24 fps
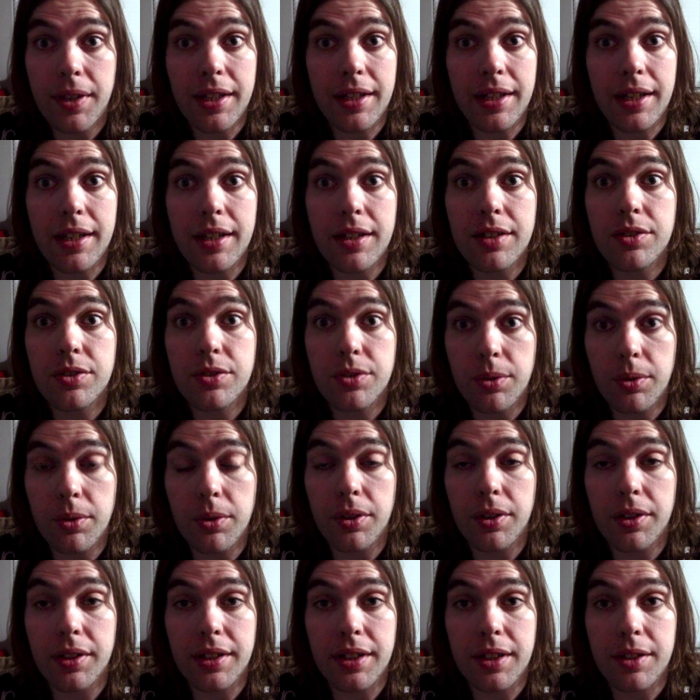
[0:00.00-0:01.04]
and I
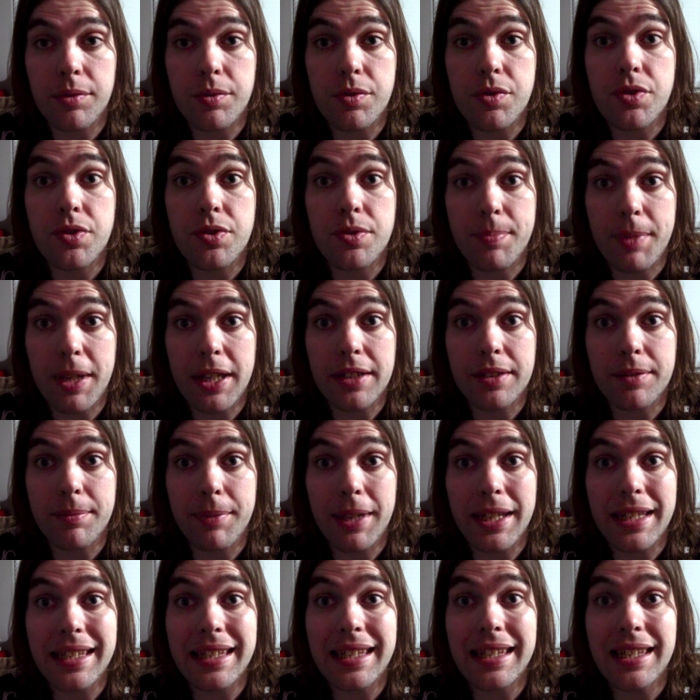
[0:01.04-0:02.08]
adore and I respect
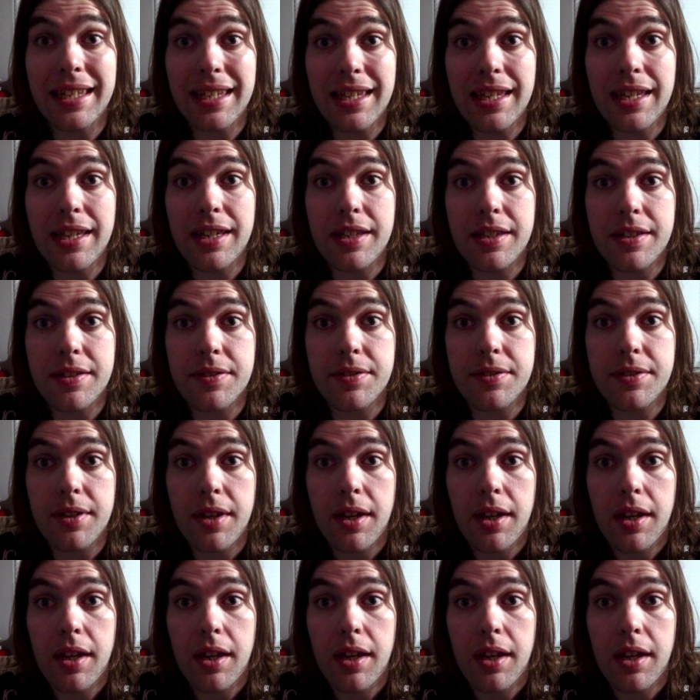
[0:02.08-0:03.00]
my kids.